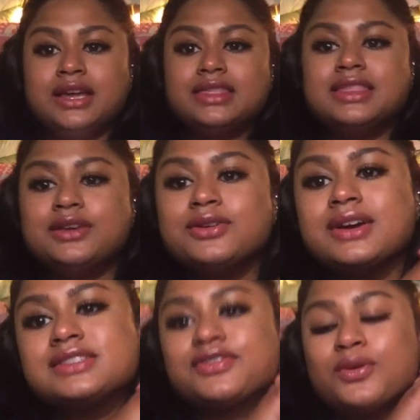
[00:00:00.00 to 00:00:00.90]
Thank you
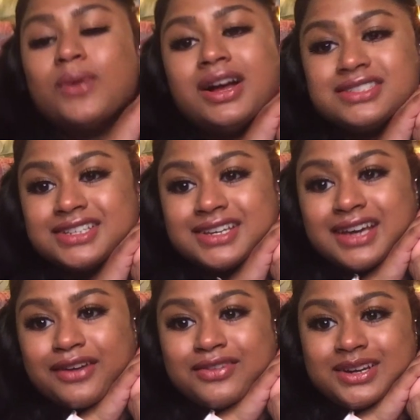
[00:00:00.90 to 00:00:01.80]
guys for watching. I
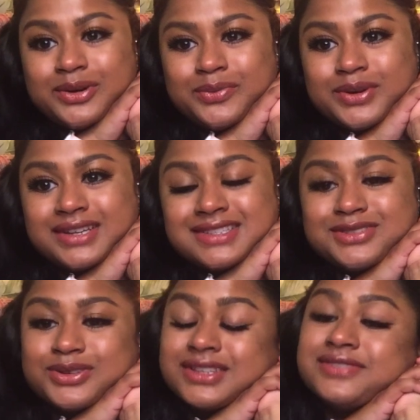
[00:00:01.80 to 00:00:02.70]
really hope you guys
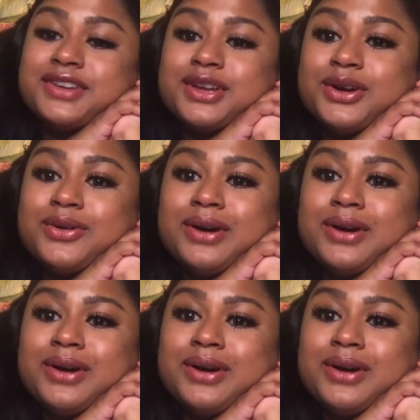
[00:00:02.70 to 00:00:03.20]
enjoyed this video.